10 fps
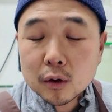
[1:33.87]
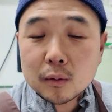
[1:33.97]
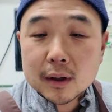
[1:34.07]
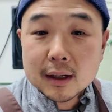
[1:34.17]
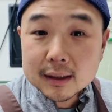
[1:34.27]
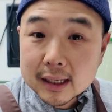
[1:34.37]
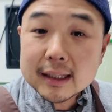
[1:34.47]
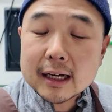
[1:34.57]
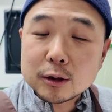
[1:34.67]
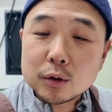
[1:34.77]
know what a
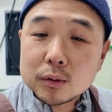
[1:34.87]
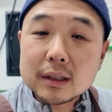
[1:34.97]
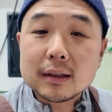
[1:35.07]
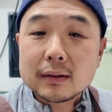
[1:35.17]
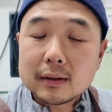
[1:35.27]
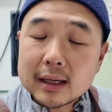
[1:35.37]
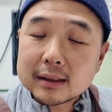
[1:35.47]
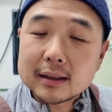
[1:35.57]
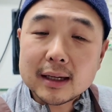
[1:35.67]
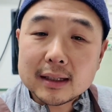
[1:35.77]
Samyangju is,
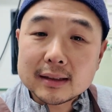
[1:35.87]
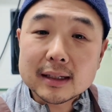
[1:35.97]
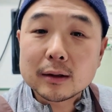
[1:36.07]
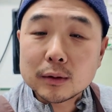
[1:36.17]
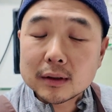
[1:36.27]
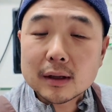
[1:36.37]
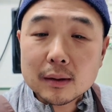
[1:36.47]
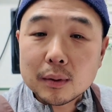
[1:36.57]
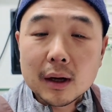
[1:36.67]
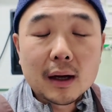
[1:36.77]
that's a single
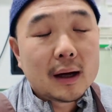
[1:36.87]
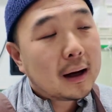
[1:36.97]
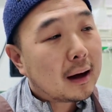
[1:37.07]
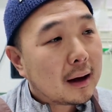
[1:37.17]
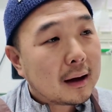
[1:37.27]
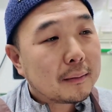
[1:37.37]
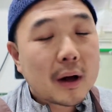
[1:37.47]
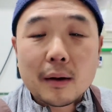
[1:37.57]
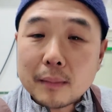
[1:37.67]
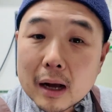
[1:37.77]
step
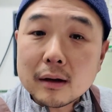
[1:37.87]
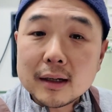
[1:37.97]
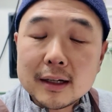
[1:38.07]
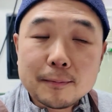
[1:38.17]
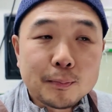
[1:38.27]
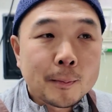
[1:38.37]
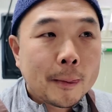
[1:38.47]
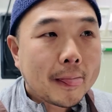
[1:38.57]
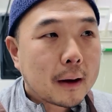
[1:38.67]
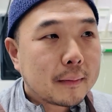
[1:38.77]
makgeolli.
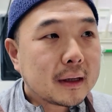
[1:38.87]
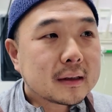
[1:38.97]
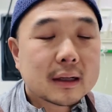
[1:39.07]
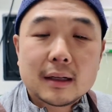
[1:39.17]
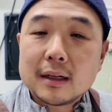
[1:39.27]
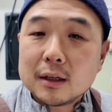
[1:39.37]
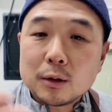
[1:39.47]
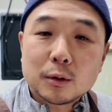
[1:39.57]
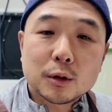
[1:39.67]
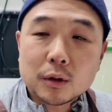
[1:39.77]
Basically,
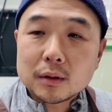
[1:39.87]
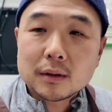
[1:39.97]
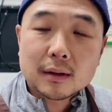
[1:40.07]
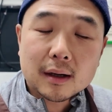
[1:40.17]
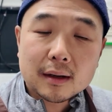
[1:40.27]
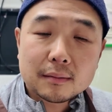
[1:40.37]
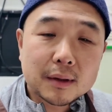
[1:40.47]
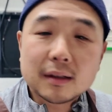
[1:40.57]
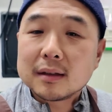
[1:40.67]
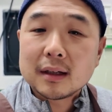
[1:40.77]
you're just
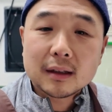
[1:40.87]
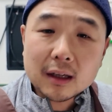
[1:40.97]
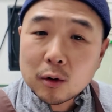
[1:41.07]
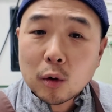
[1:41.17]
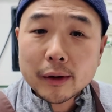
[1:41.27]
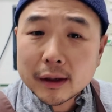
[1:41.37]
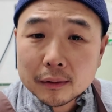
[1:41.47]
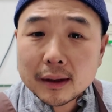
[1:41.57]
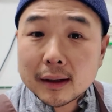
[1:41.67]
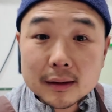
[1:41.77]
mixing the core
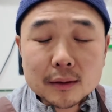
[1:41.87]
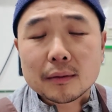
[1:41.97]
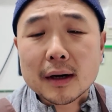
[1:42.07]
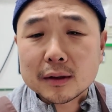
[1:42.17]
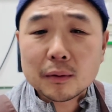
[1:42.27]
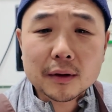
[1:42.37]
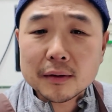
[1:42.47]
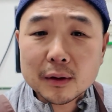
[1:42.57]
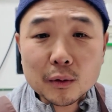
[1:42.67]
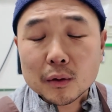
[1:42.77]
ingredients, rice, water,
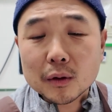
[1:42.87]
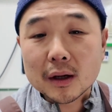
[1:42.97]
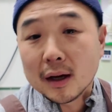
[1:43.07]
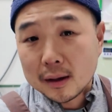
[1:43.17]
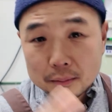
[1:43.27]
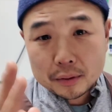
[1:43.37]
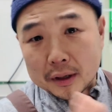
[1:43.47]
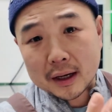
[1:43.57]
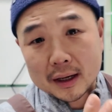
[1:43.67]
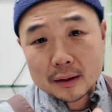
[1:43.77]
and nuruk,
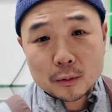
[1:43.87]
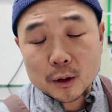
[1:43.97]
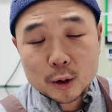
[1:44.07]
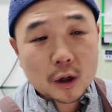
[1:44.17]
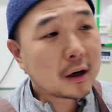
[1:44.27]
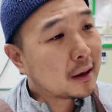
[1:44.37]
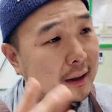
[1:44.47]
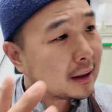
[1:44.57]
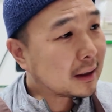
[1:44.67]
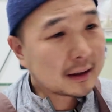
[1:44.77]
putting it in one jar,
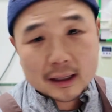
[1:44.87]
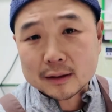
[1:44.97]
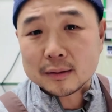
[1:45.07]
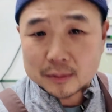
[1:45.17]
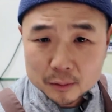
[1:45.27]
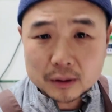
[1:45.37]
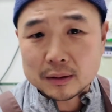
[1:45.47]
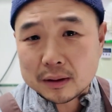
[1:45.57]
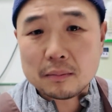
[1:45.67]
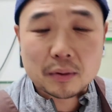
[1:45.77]
and then that's one
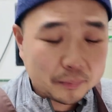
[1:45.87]
step.